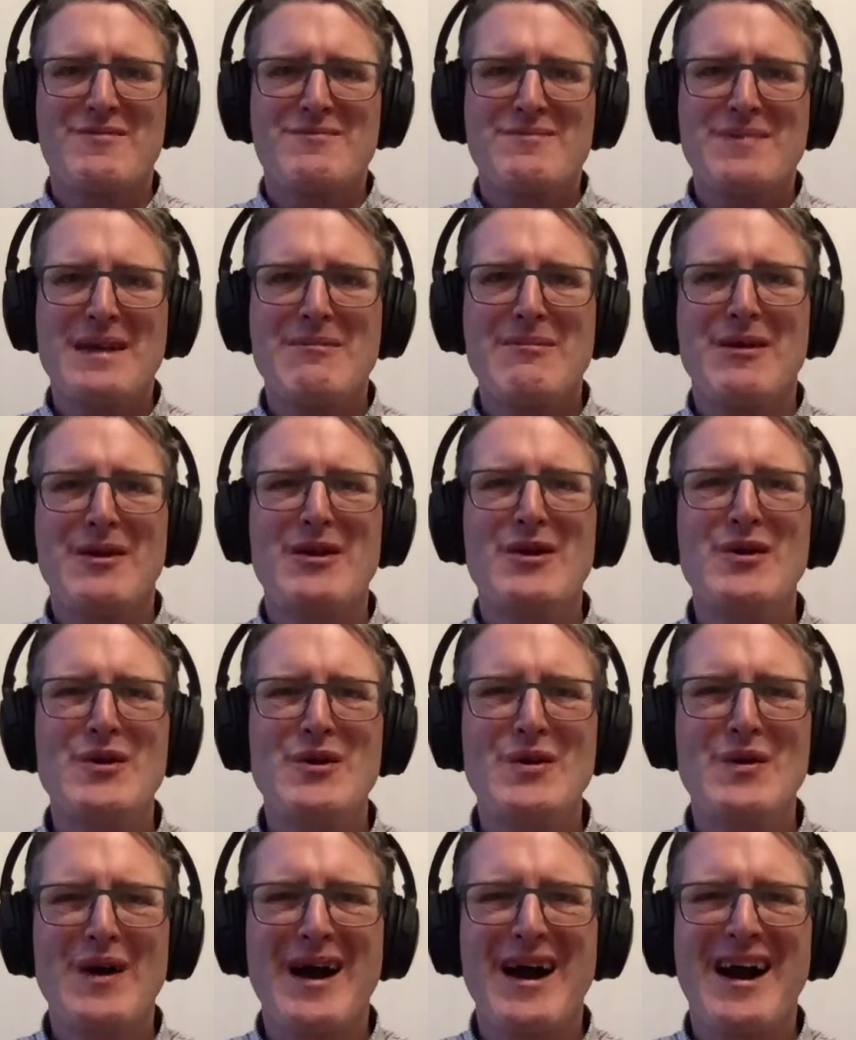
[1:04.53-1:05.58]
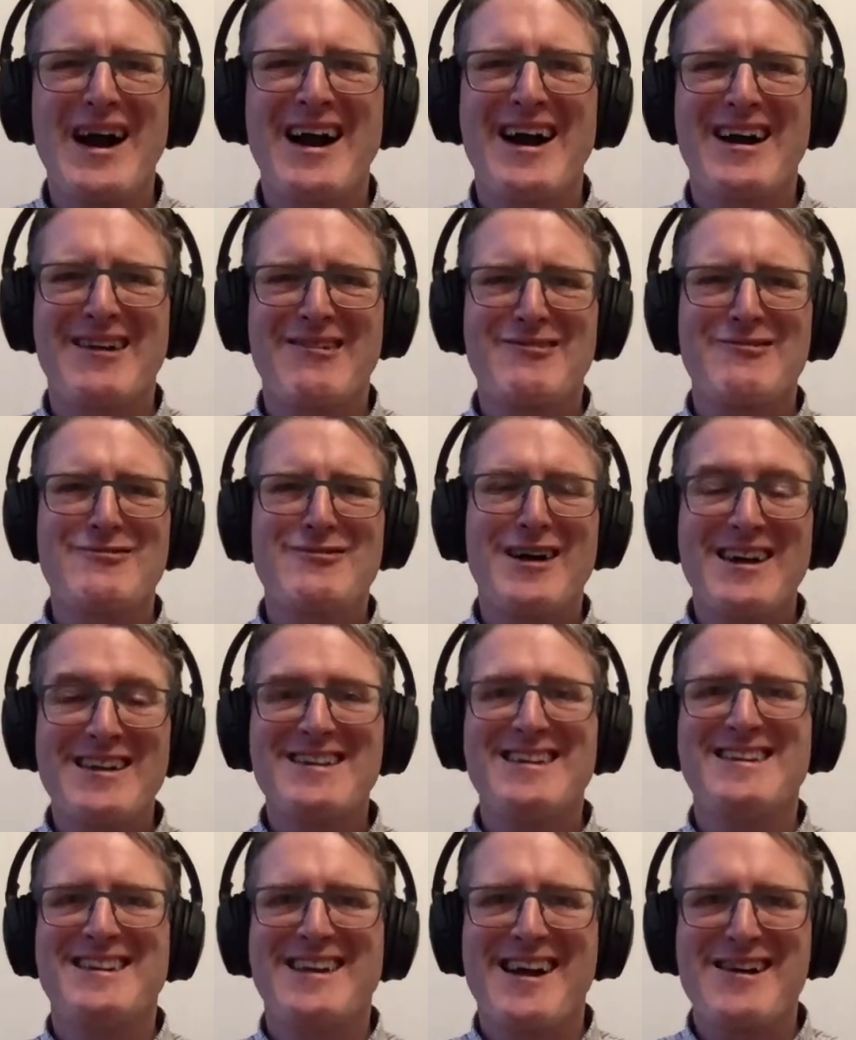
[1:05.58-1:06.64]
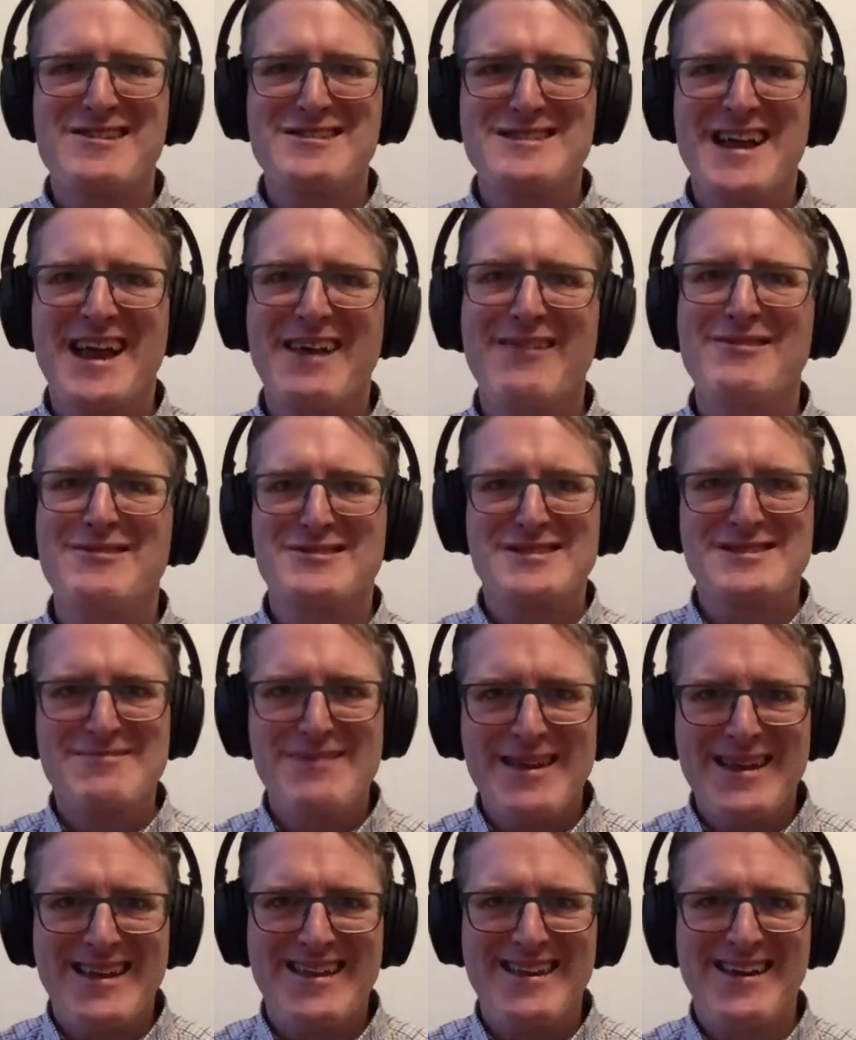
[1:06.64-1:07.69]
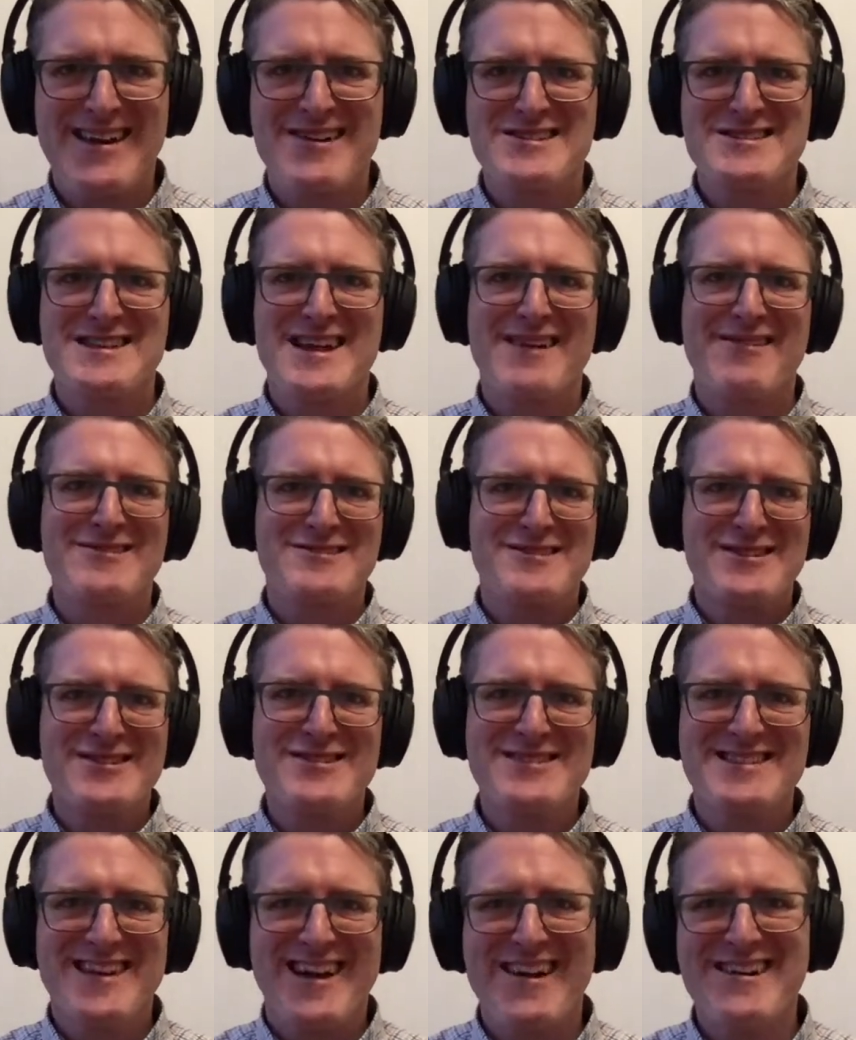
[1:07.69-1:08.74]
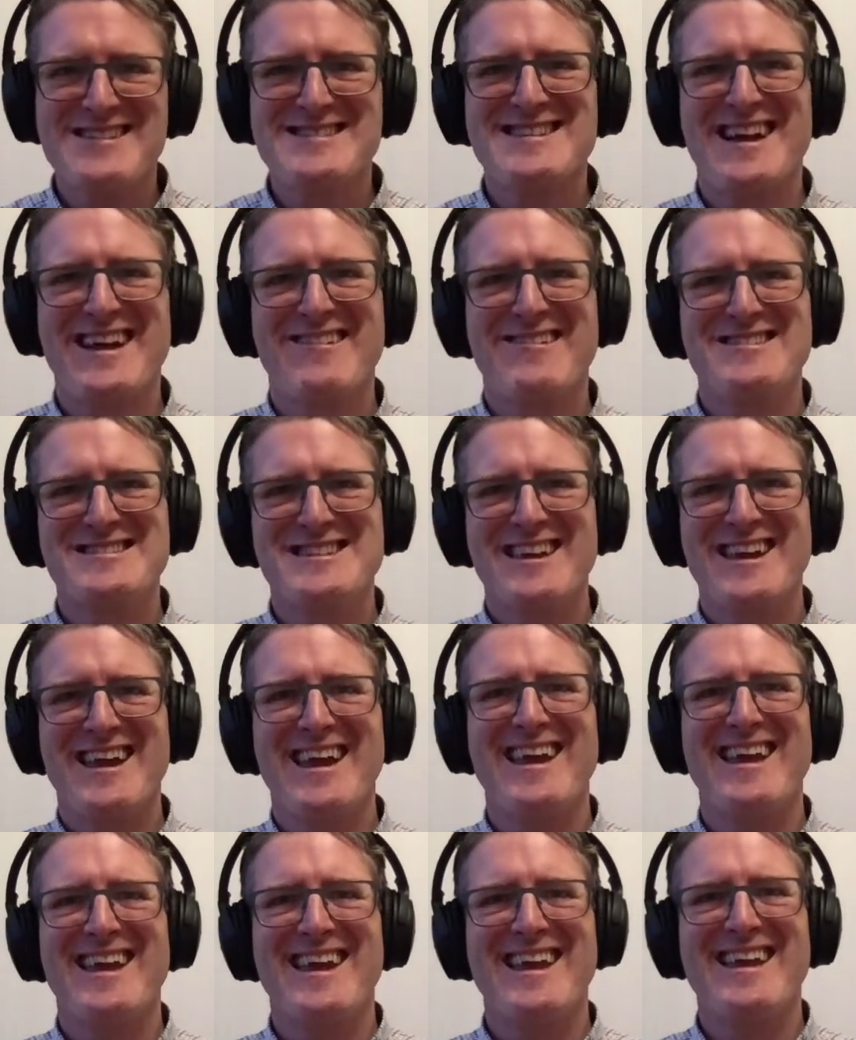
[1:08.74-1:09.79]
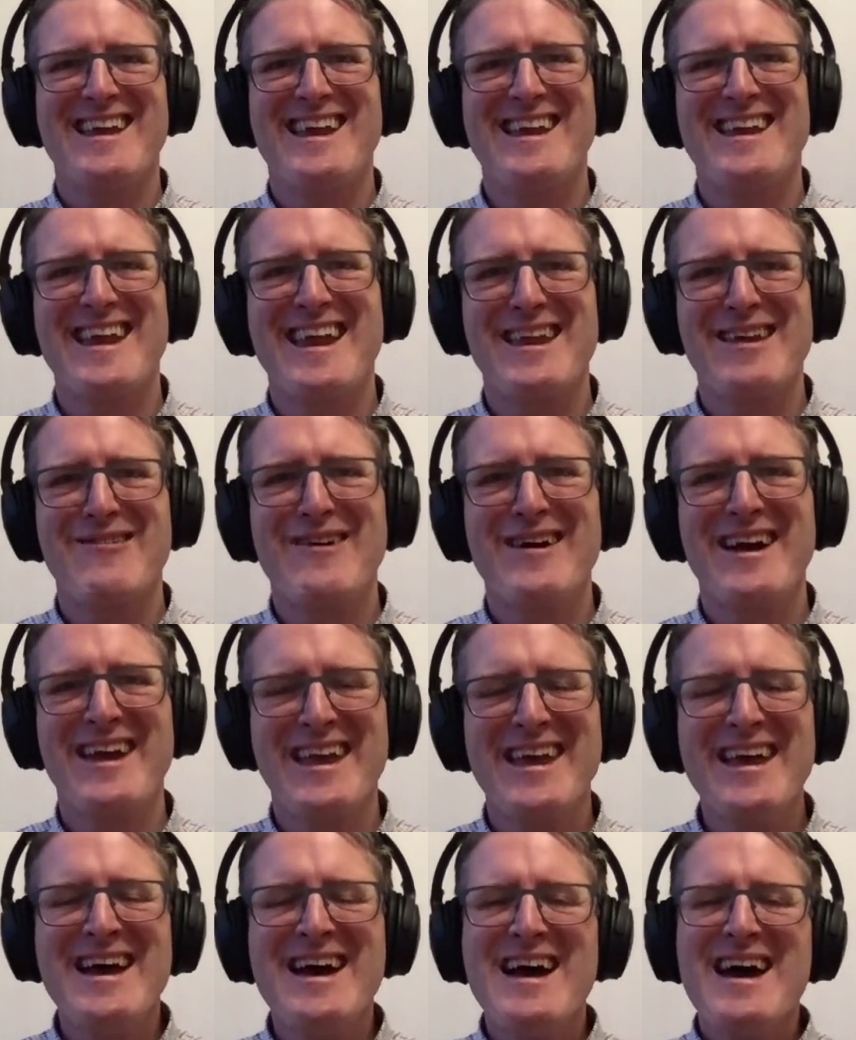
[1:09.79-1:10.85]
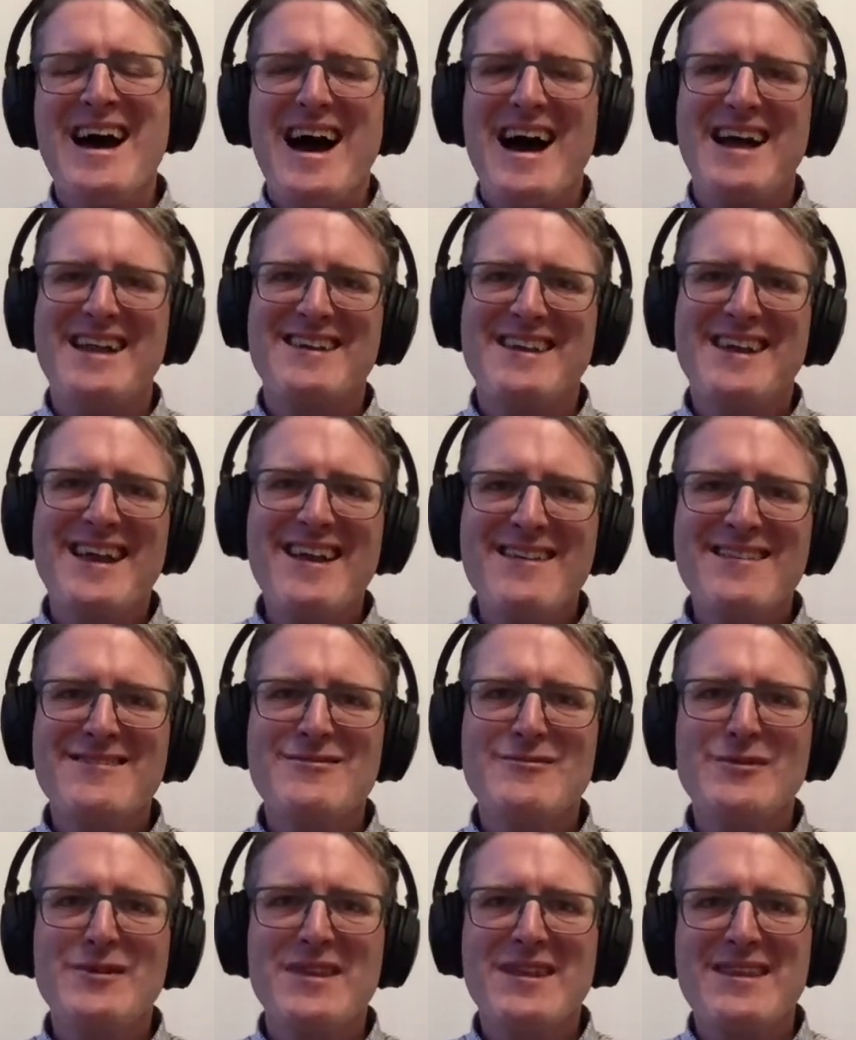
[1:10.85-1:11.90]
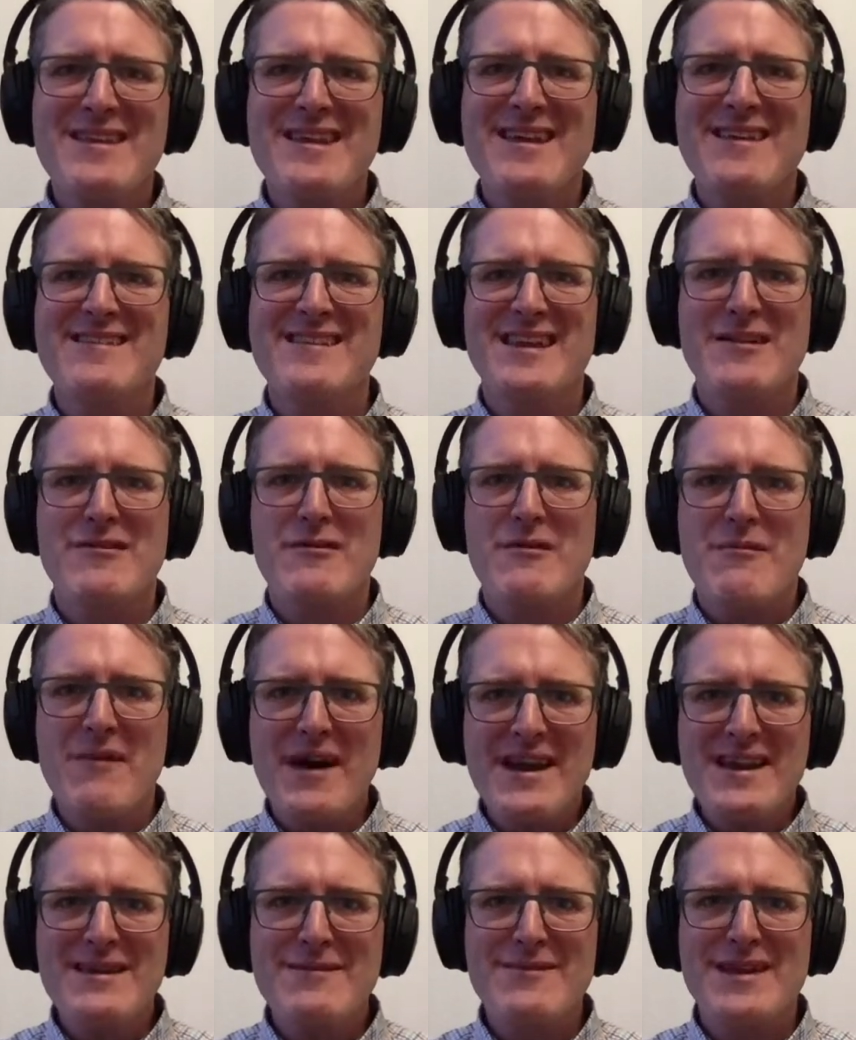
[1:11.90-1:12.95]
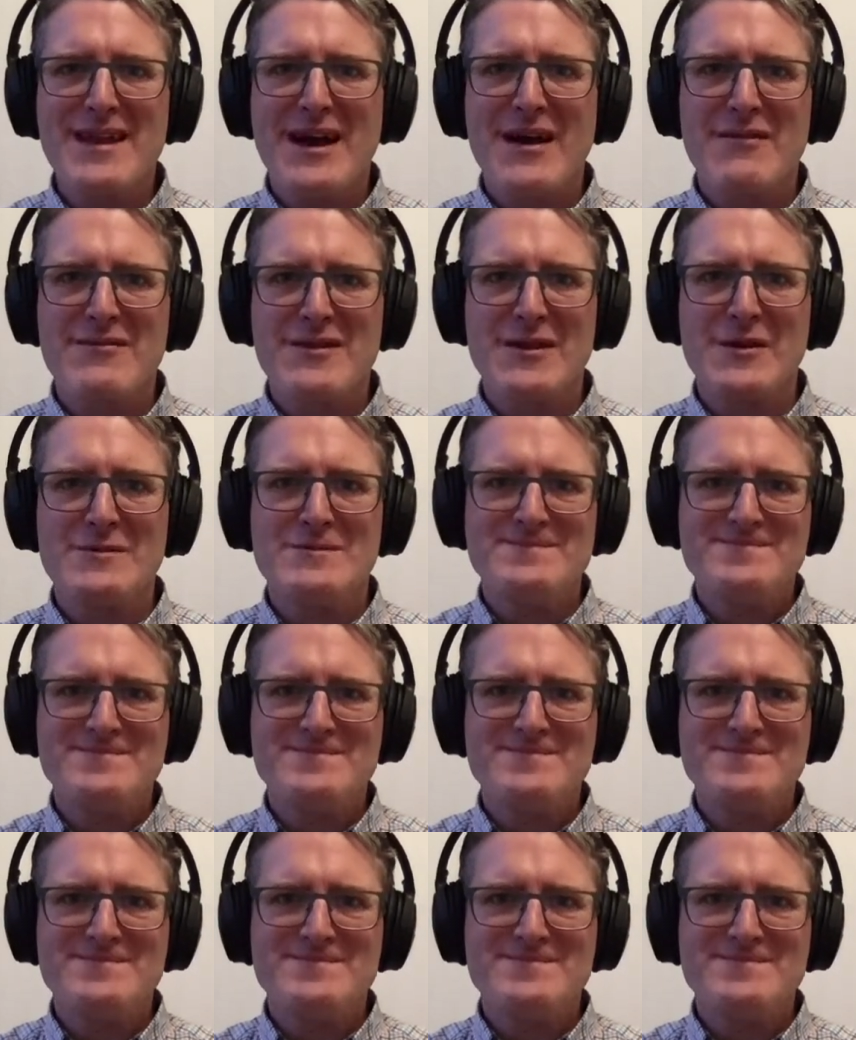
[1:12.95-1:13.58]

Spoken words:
people who are writing in the Irish language or speaking the Irish language or using the Irish language in any way. And I guess one of the things that it reminded me of, though,